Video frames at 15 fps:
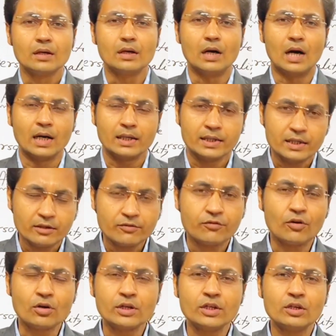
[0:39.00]
Article
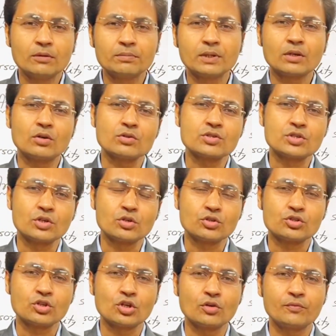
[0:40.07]
14 of the
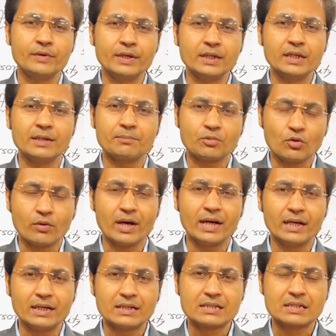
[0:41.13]
Constitution of India
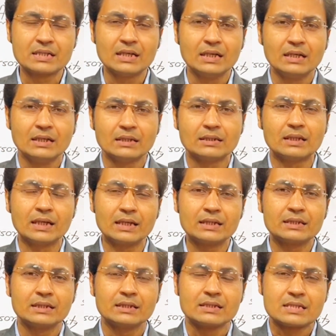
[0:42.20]
provides
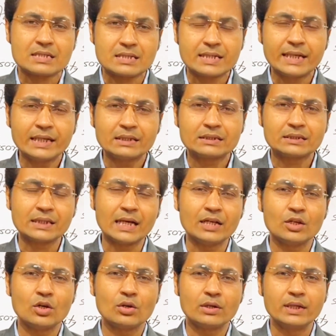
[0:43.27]
that states shall
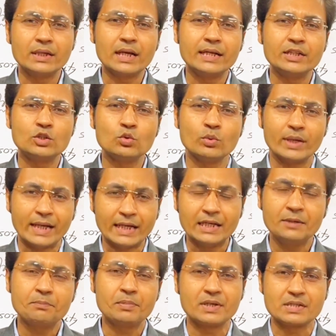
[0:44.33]
not deny to
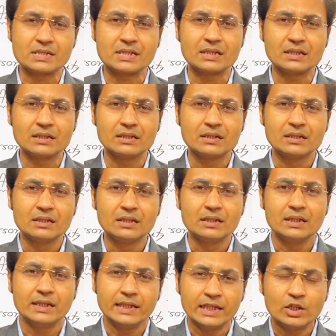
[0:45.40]
any person
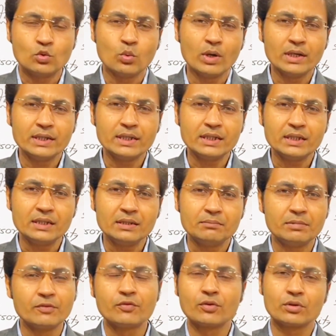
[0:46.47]
equality
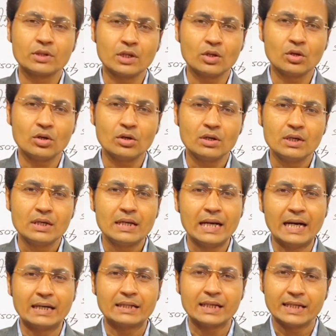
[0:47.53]
before the law
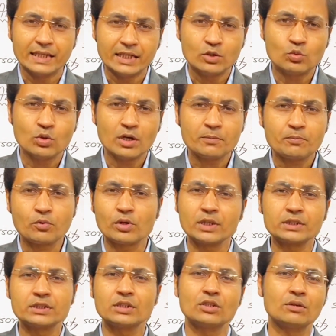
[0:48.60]
and the equal
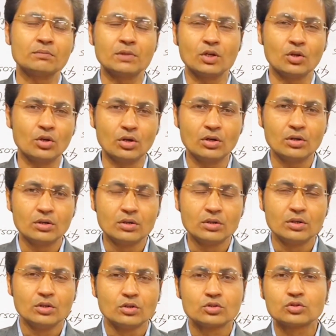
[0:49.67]
protection of the law.
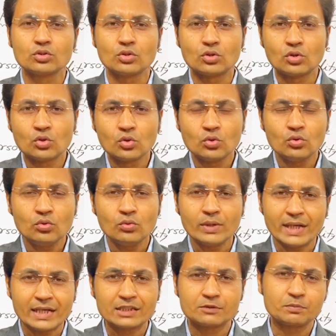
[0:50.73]
So two
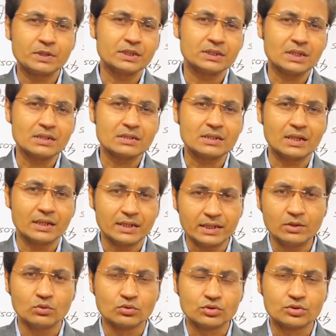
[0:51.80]
expressions are
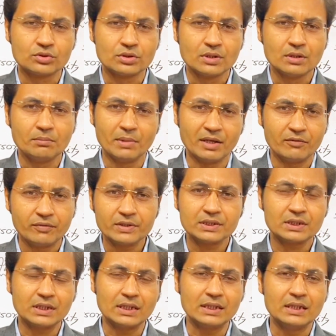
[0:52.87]
used
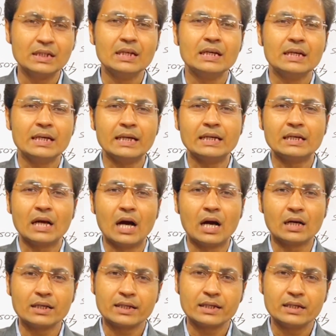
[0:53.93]
manifestly in
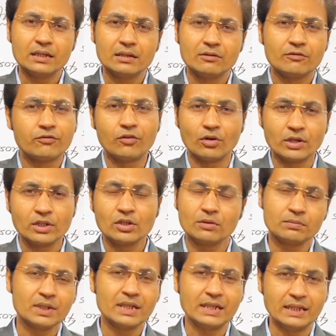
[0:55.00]
Article 14
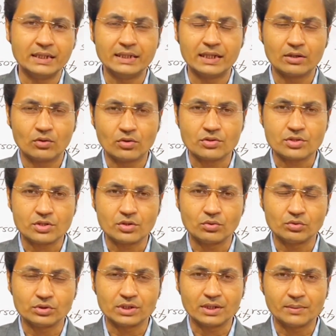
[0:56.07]
of the Indian
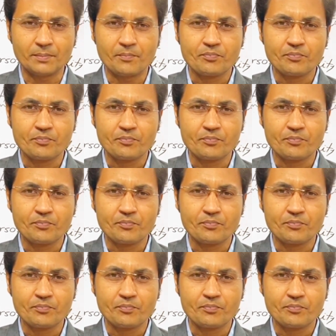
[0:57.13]
Constitution.